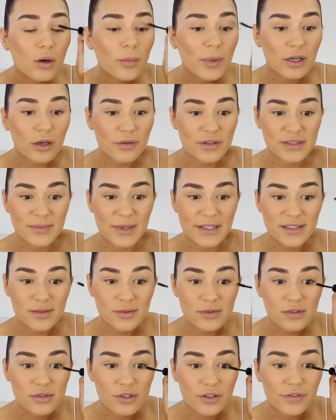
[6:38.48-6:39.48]
Oh my god, this makes
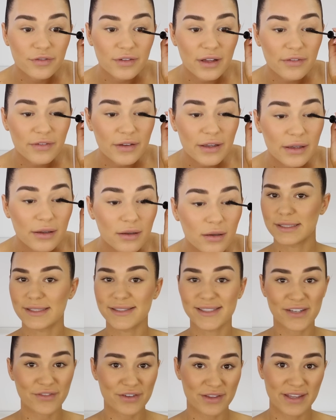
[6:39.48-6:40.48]
them so fluffy.
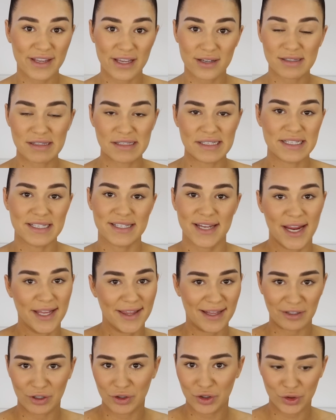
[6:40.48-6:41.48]
Since everything else didn't take
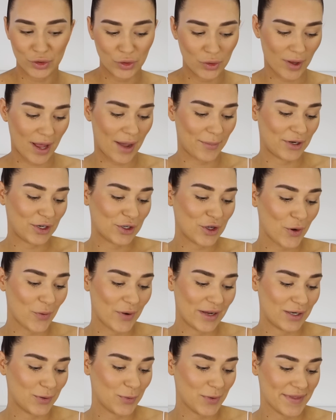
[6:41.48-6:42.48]
that long at all, I'm gonna go
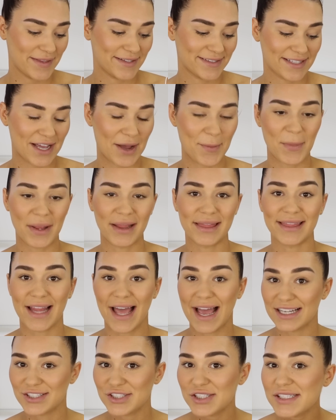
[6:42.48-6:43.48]
in with some
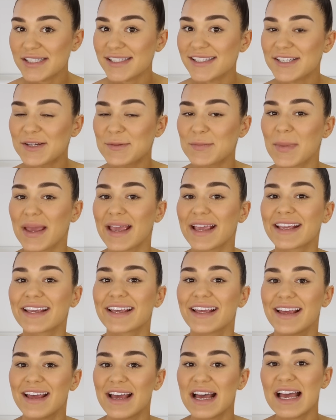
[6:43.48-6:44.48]
lashes to make
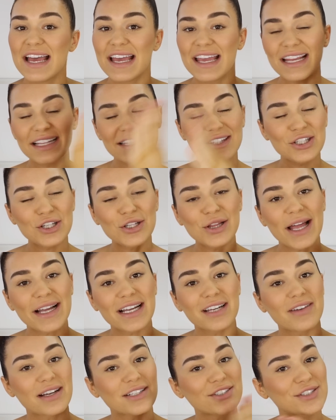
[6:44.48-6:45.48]
it look
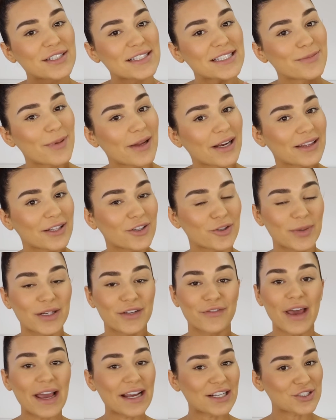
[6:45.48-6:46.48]
like I've actually spent a little
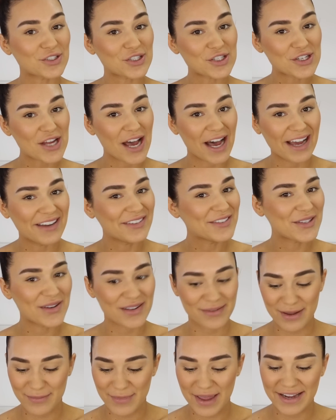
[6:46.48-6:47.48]
bit of extra time
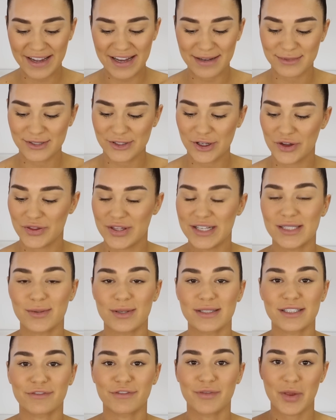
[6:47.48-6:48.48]
doing my makeup. So these
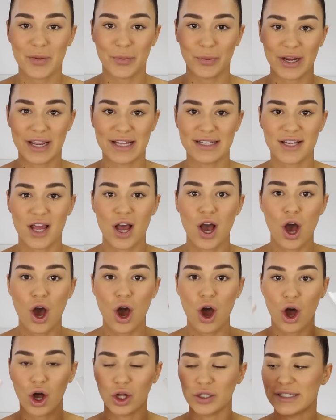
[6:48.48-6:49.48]
ones are from the brand
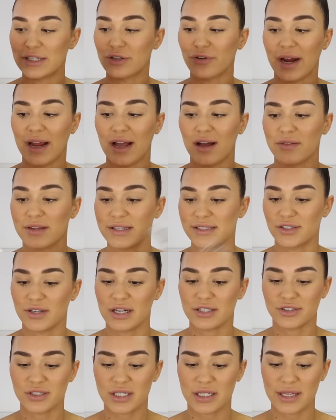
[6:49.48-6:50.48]
Holy Grail. These are
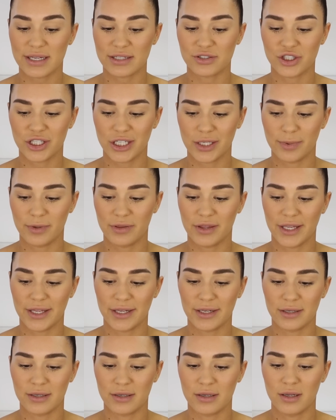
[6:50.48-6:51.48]
actually like cheaper
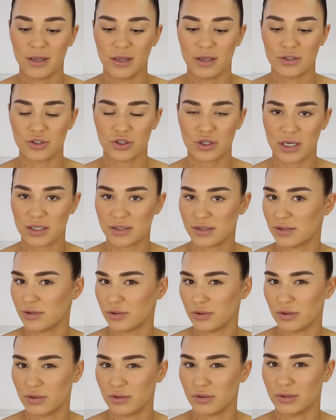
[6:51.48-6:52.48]
than
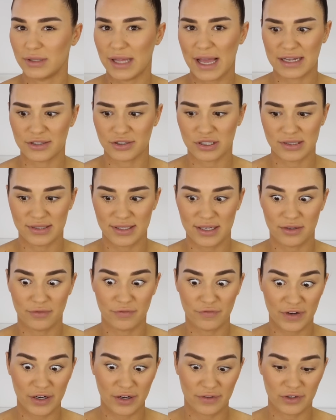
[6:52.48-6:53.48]
drugstore lashes. They're
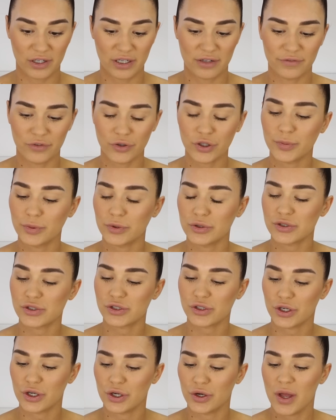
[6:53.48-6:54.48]
very, very affordable.
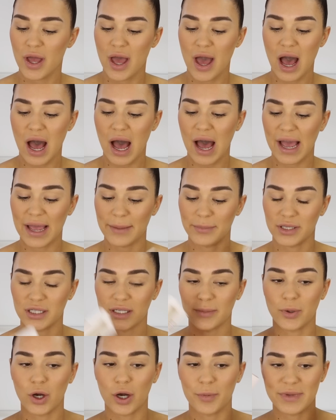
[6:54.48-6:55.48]
So I'm
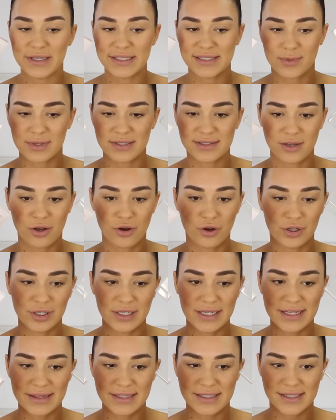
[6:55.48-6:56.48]
gonna pop these ones
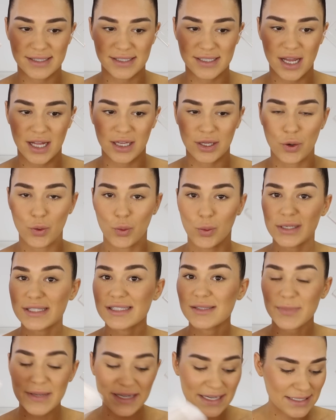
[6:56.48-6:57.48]
on in the style
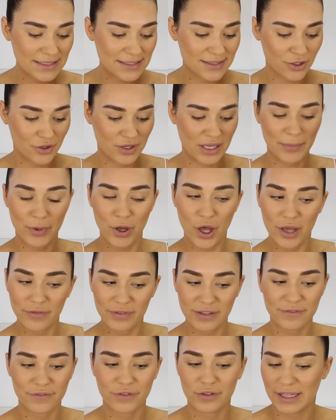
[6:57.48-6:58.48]
Wispies. So they're
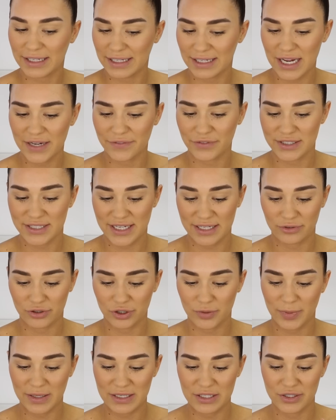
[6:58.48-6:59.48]
perfect for like an everyday
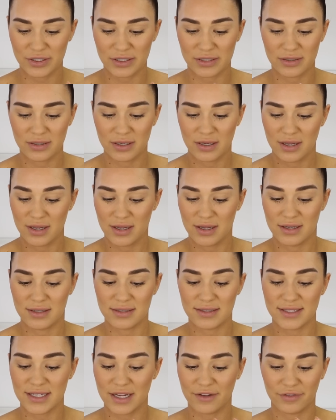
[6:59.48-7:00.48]
look, but you can
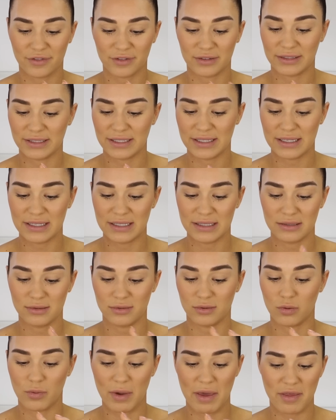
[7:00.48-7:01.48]
definitely
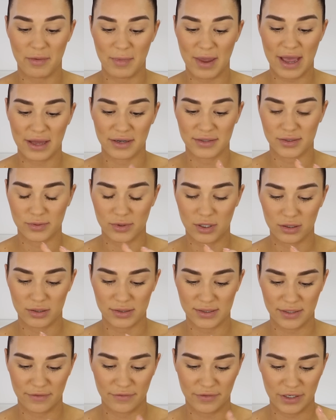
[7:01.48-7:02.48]
wear them out as well
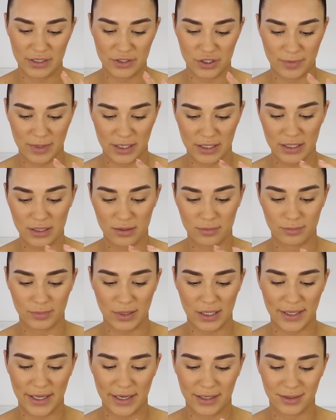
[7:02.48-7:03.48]
because they're very dramatic,
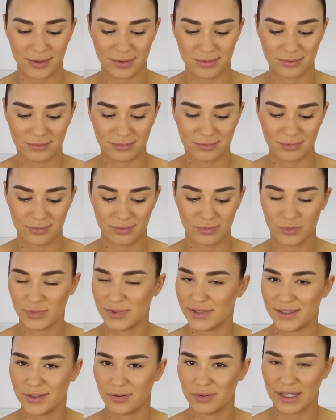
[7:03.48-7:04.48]
but like
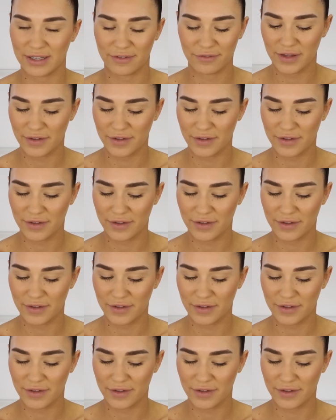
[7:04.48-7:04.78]
still like